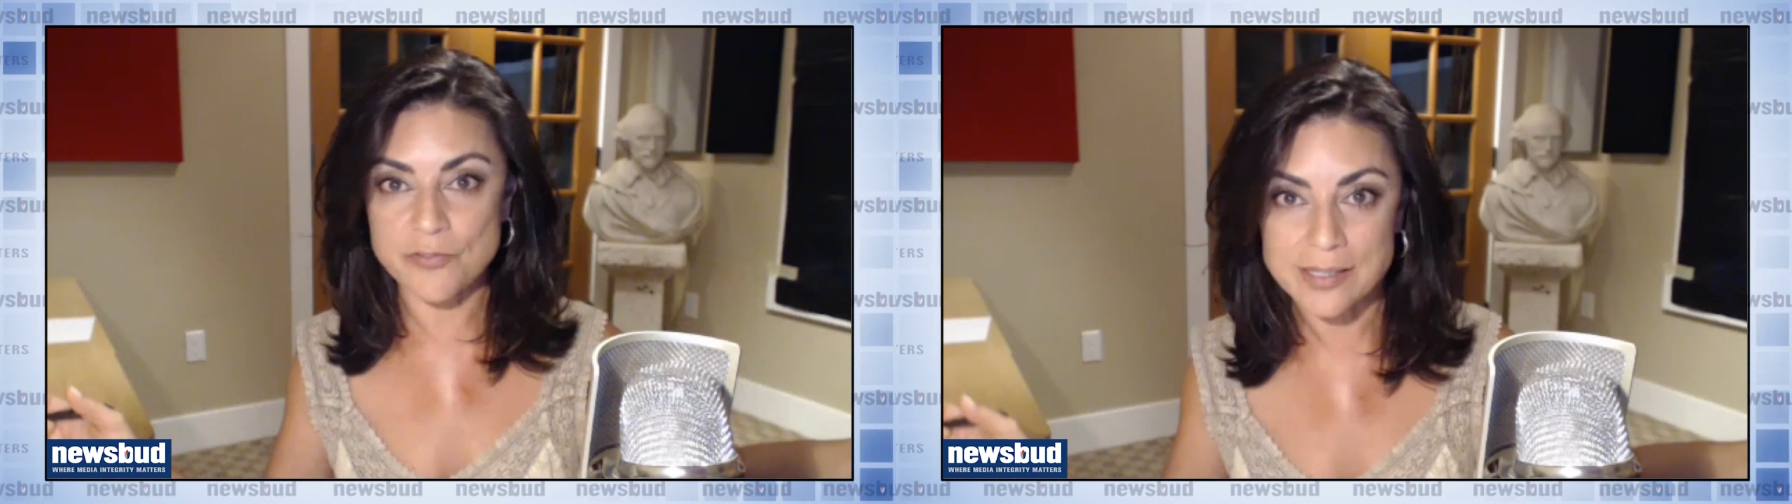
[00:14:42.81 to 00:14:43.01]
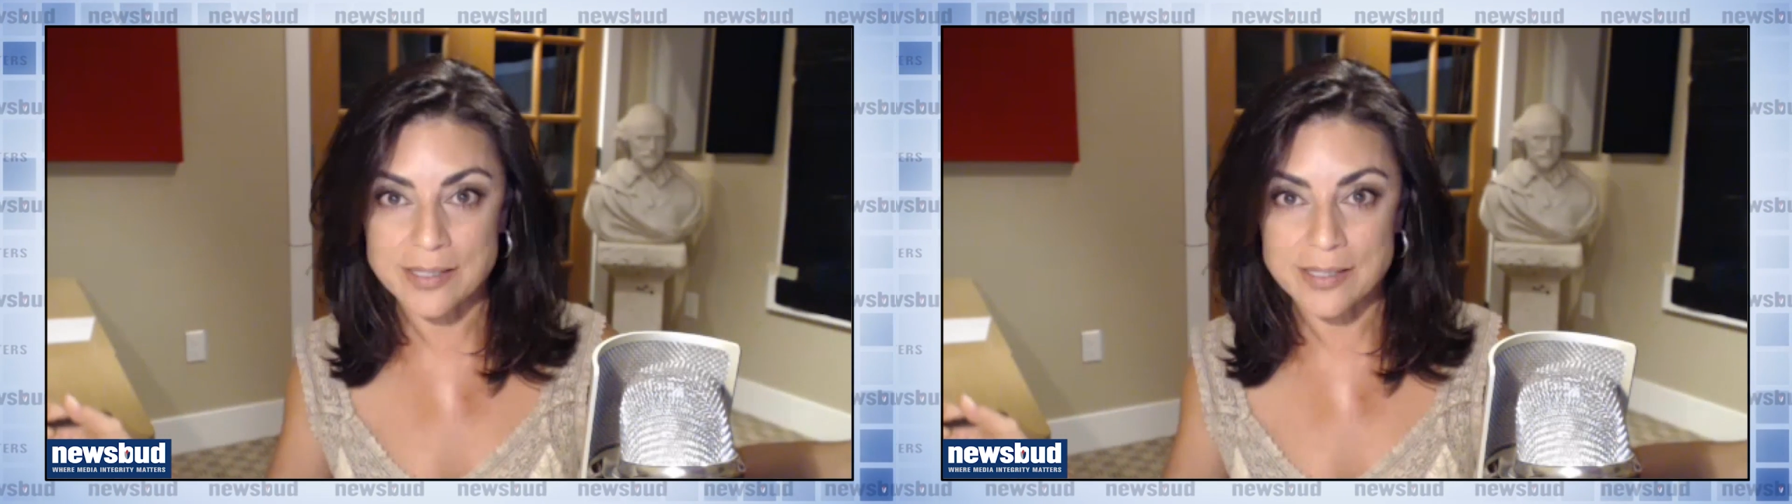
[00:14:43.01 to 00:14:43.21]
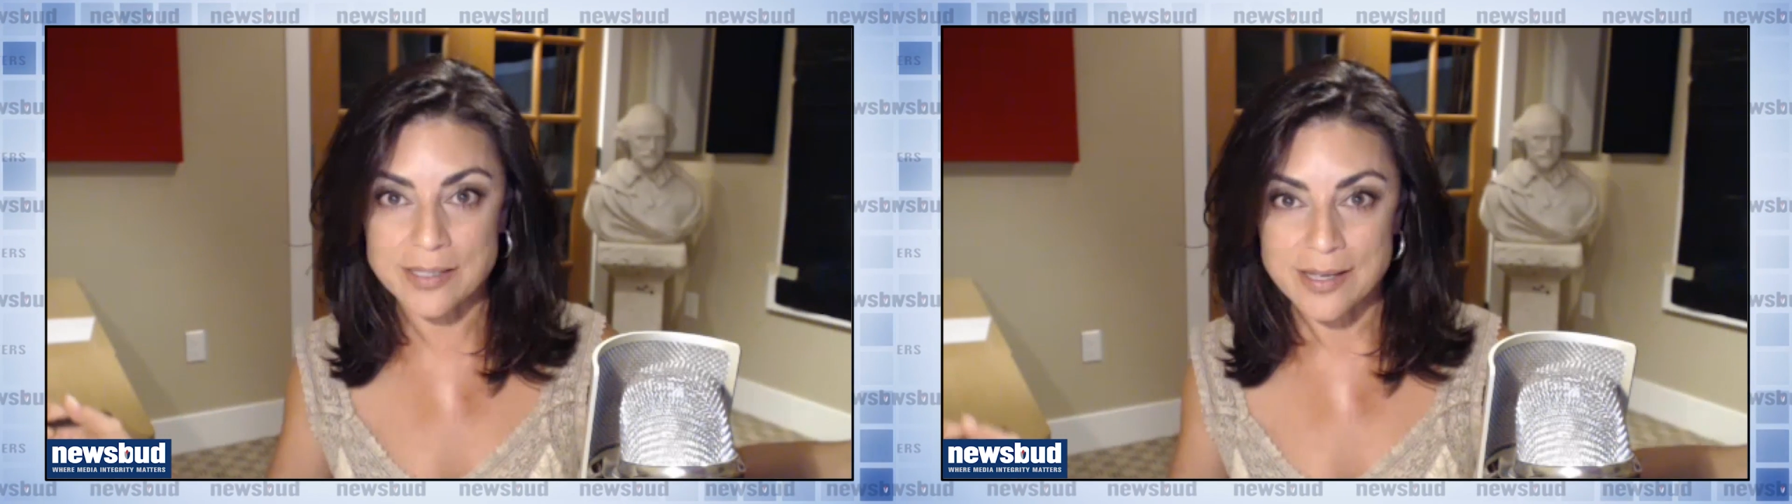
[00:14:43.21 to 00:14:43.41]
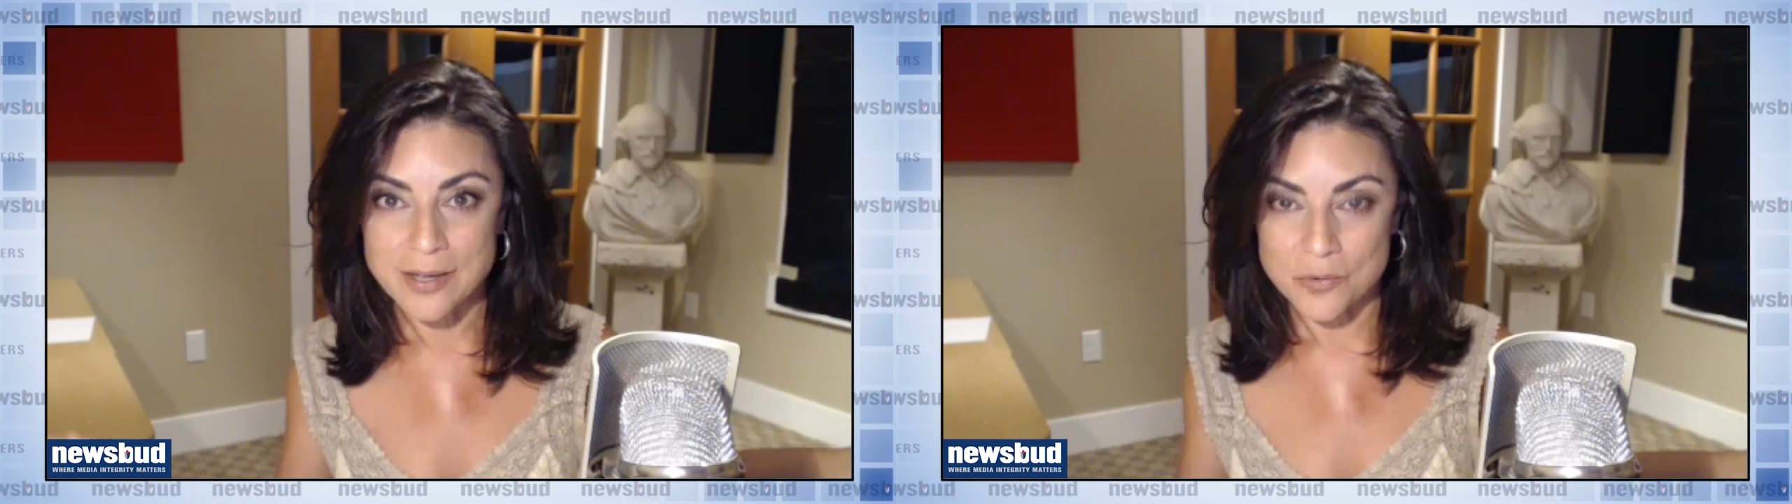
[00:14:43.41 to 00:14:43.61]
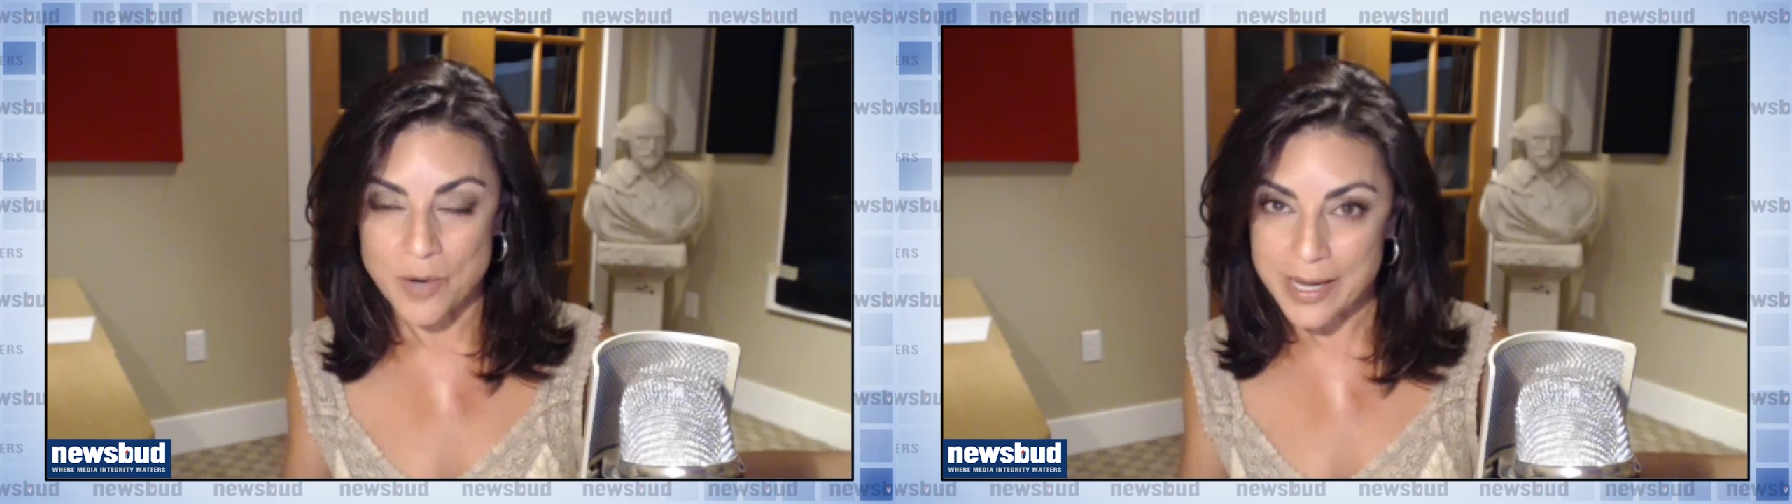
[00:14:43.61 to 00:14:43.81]
fine,
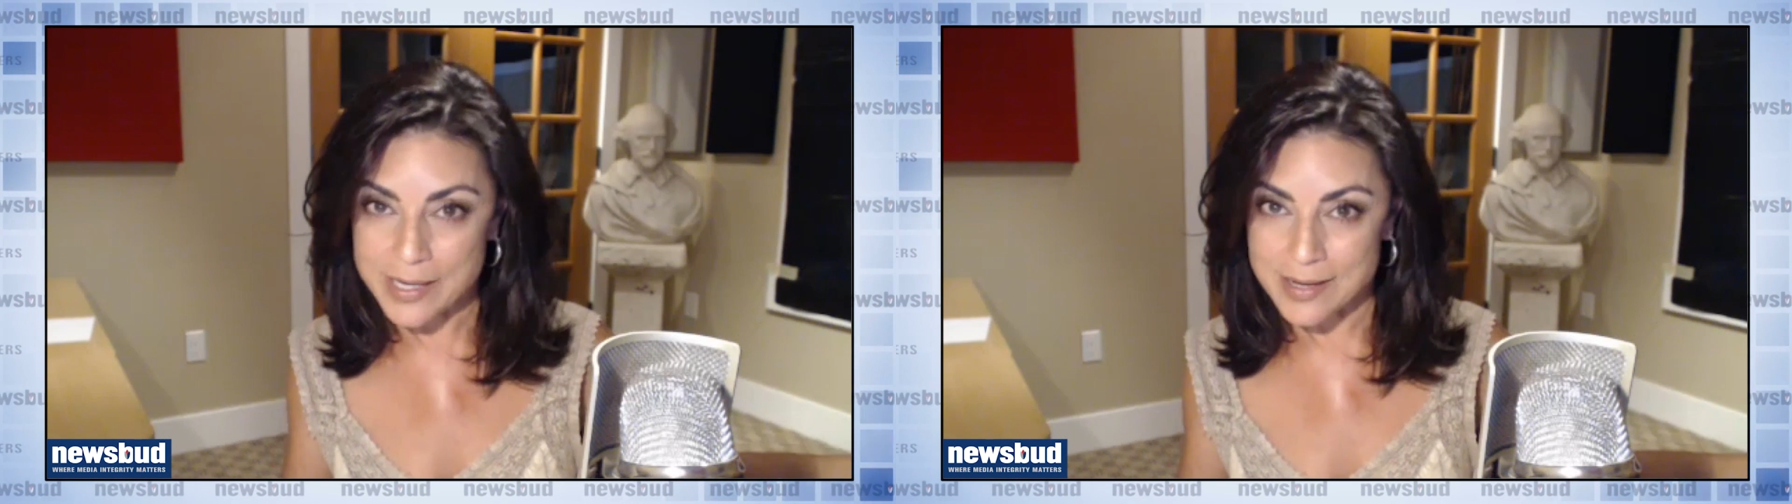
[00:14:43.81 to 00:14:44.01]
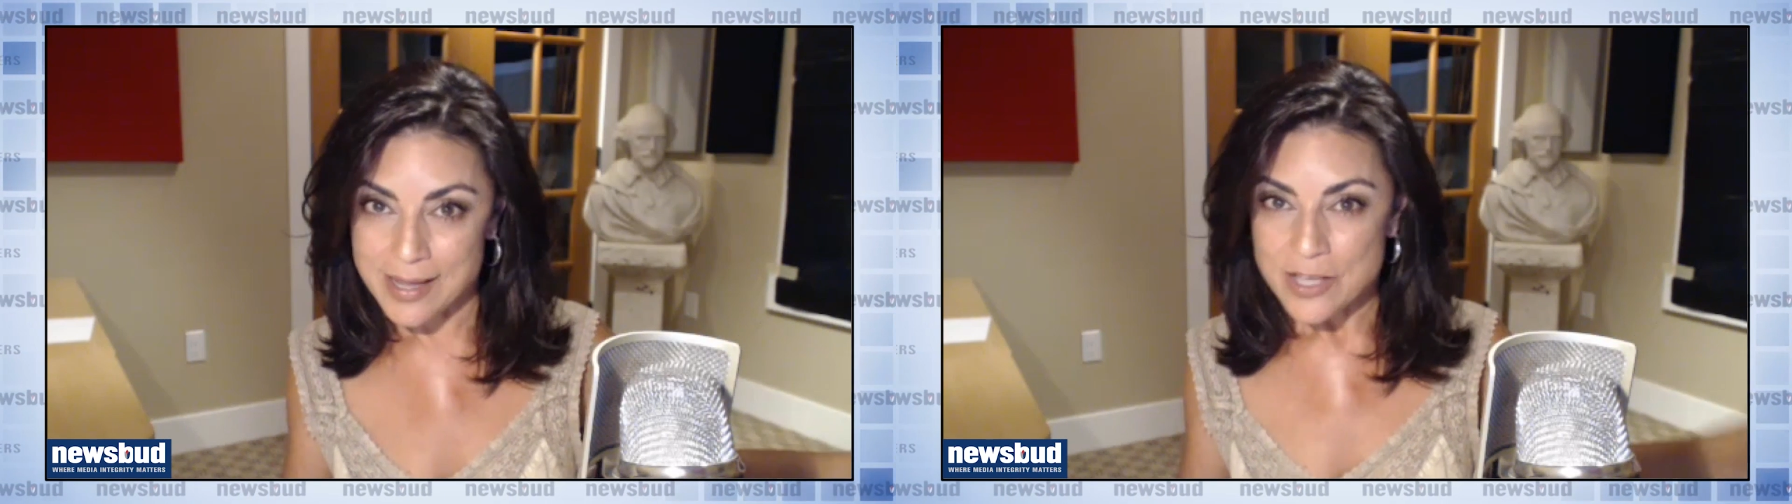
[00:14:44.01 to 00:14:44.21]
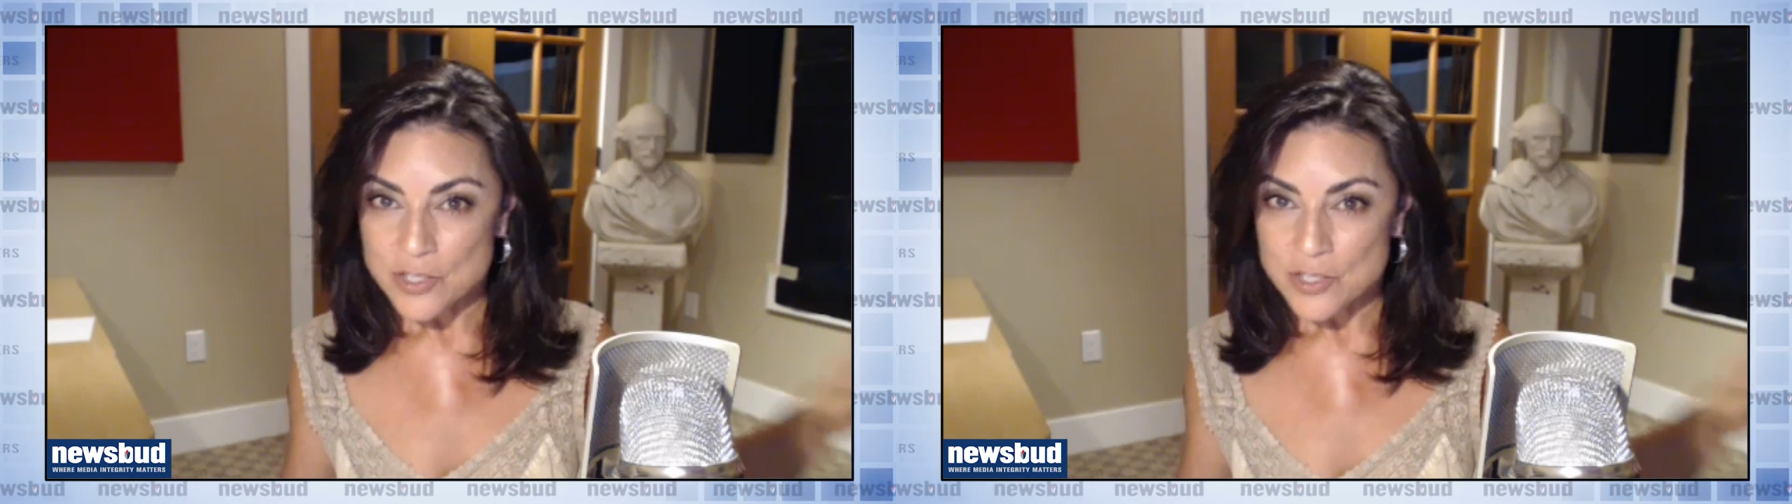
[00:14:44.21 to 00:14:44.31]
right?